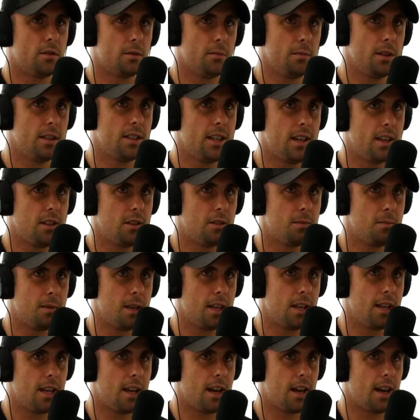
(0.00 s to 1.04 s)
tells
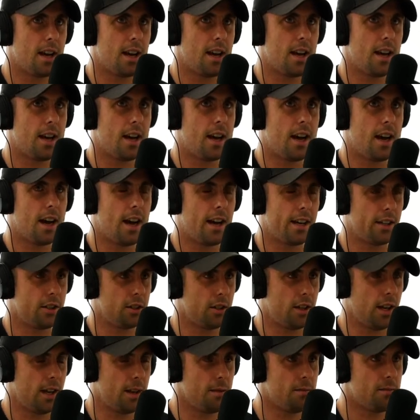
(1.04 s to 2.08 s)
me I should
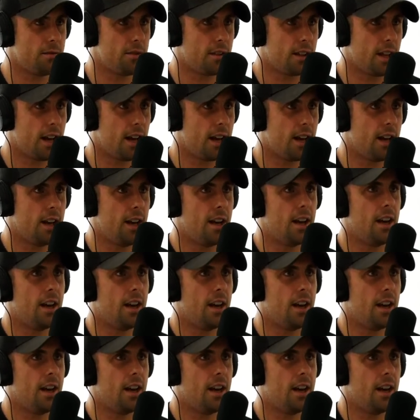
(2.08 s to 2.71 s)
aim for that,